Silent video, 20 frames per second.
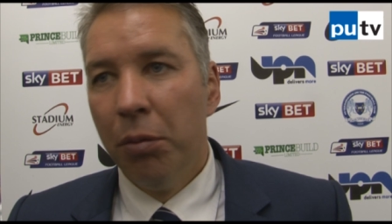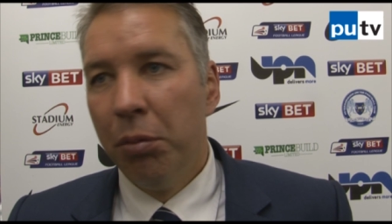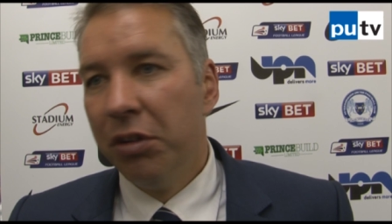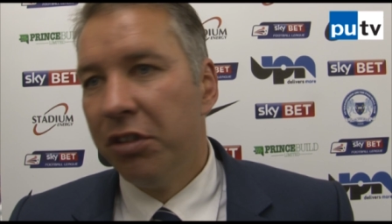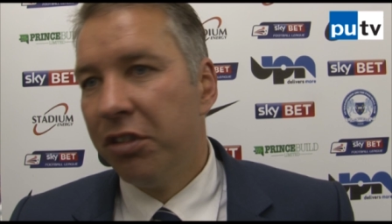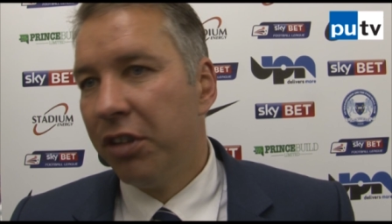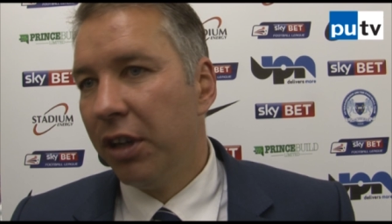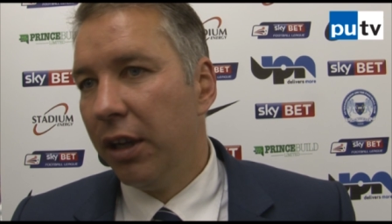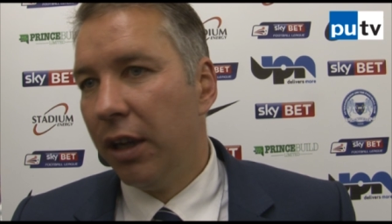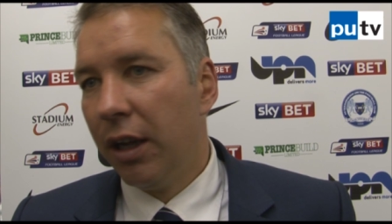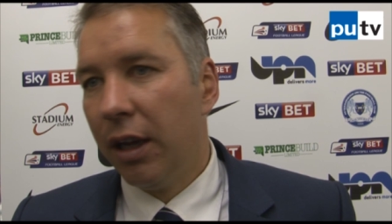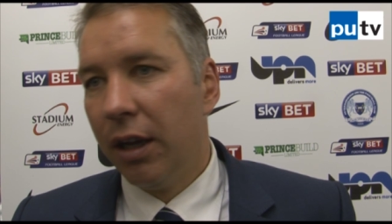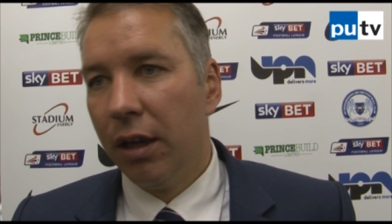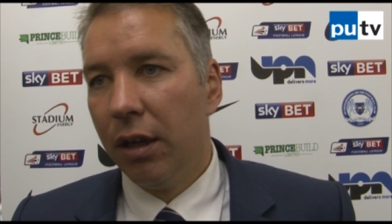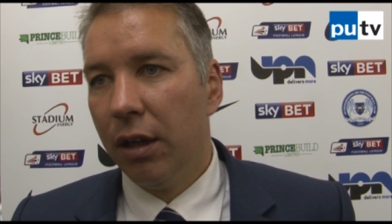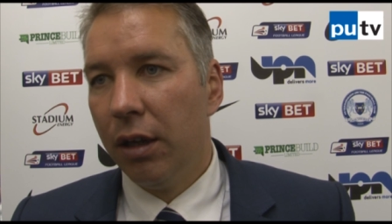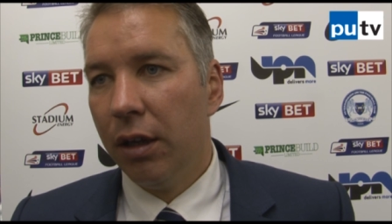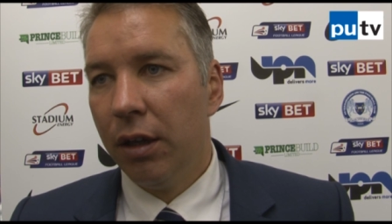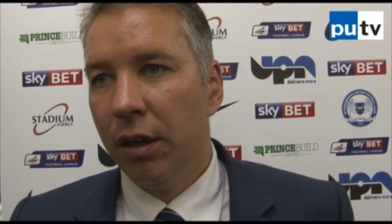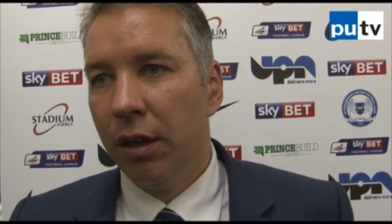In saying that,
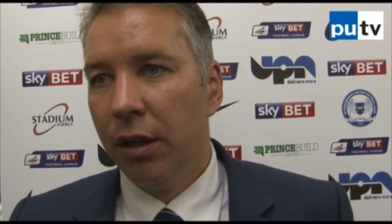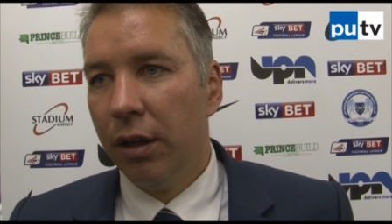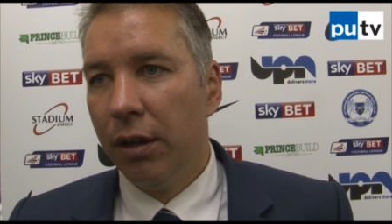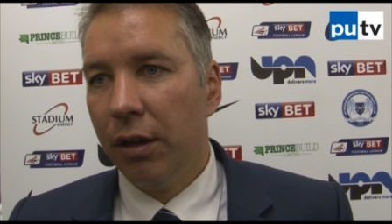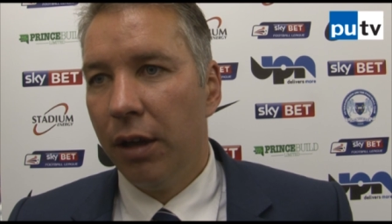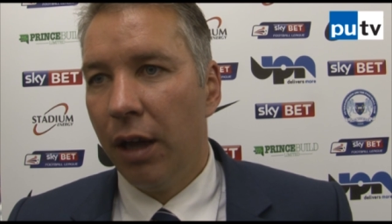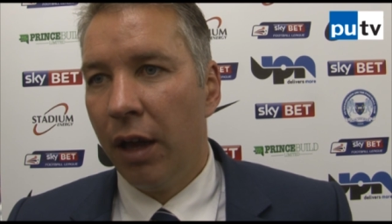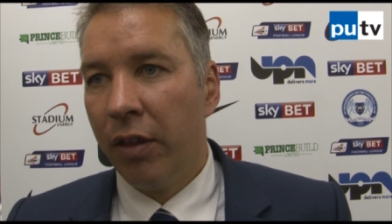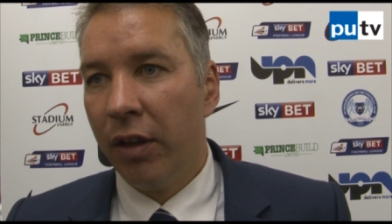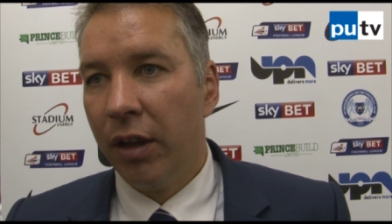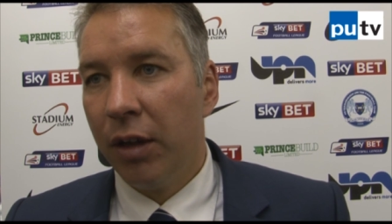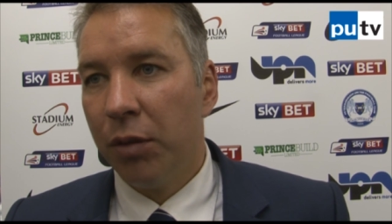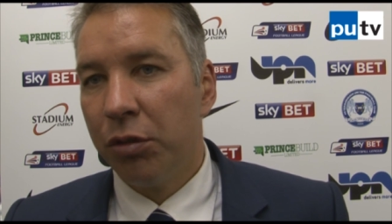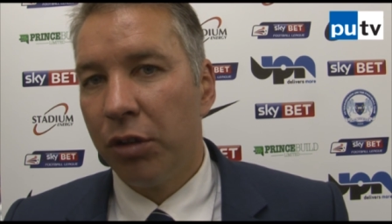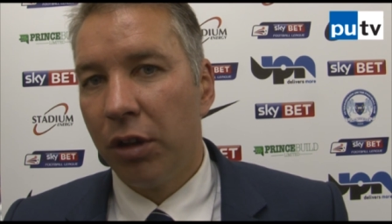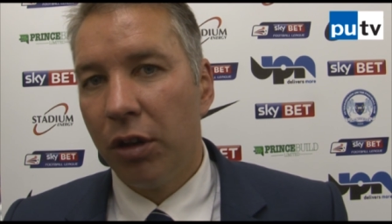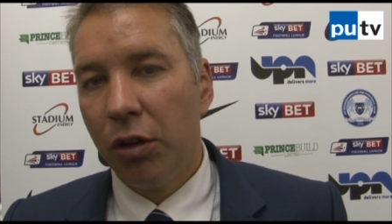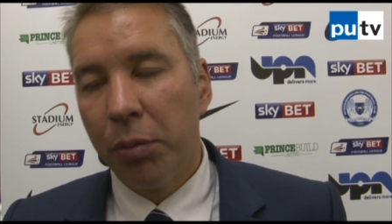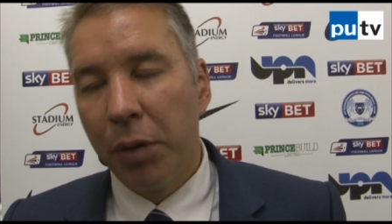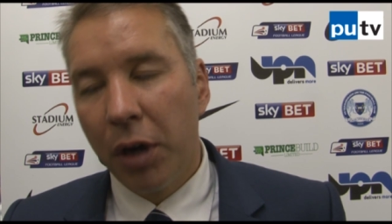uh, I think it was
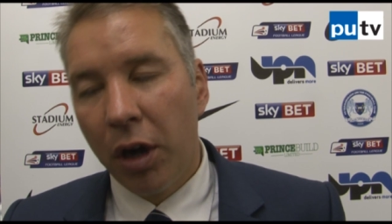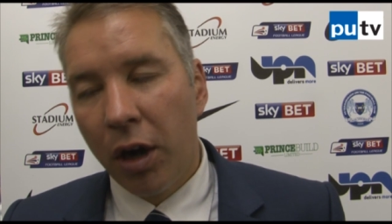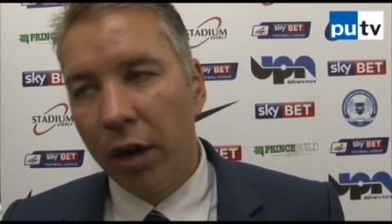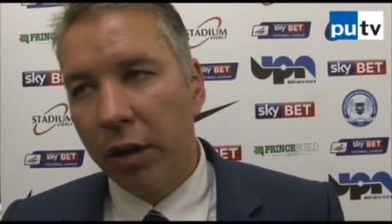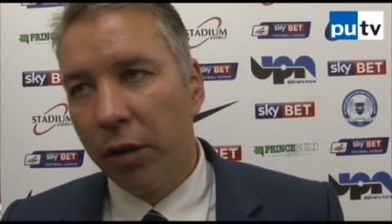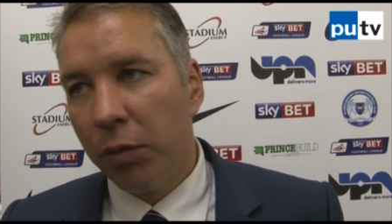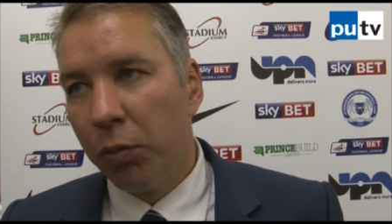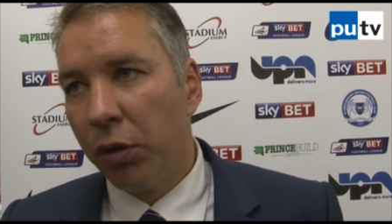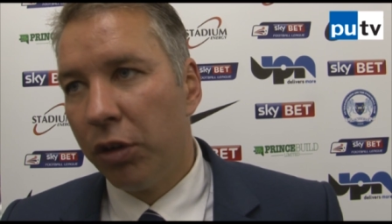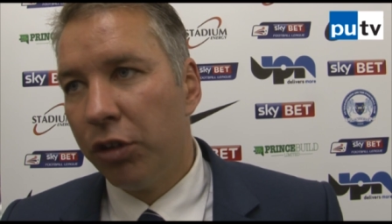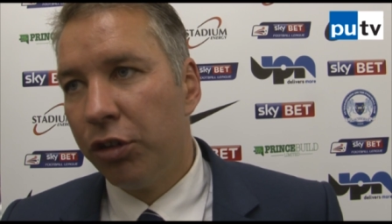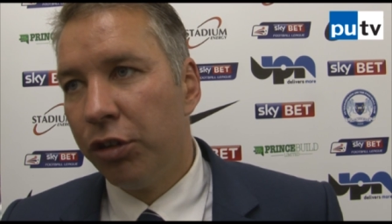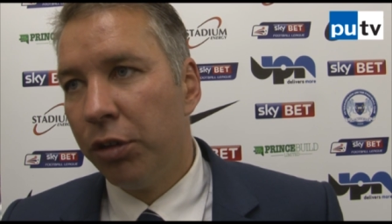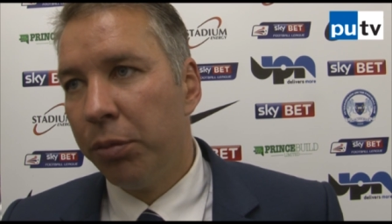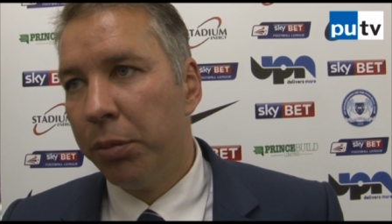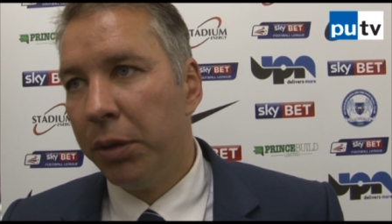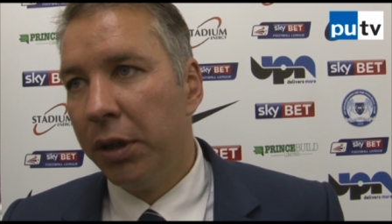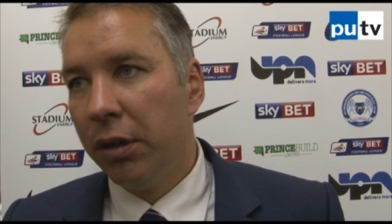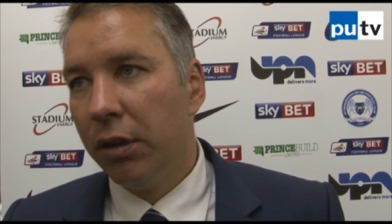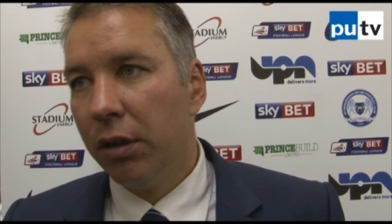a little bit harder than what it should
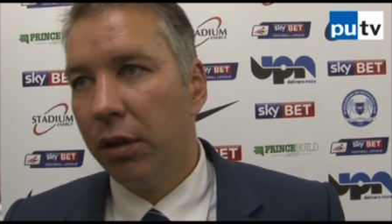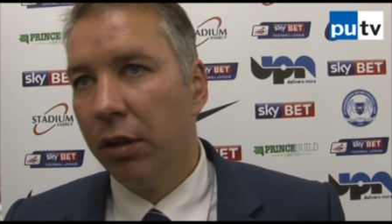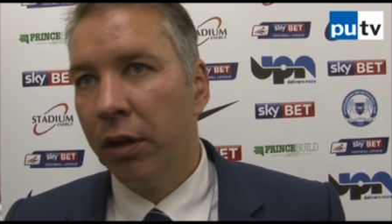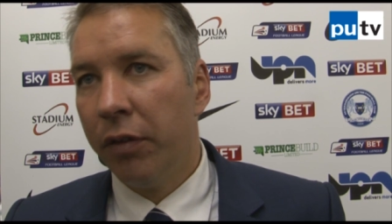have been.